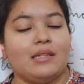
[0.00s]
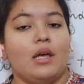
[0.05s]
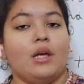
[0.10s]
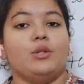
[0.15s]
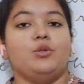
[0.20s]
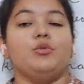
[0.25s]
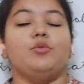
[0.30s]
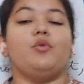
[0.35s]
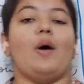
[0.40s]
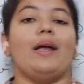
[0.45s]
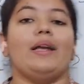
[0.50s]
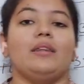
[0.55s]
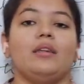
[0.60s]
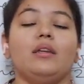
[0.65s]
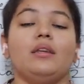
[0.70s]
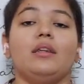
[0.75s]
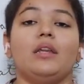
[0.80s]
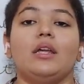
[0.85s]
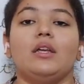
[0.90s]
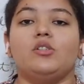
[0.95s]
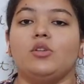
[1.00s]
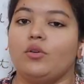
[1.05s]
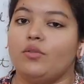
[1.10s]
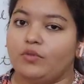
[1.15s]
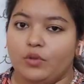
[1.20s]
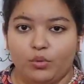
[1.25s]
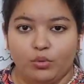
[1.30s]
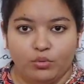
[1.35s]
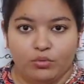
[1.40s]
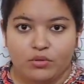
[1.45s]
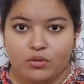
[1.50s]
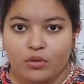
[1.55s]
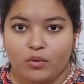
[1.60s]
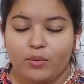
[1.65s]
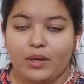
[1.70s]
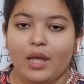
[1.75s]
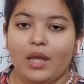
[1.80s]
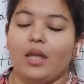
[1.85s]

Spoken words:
to find the nature of the roots. Okay.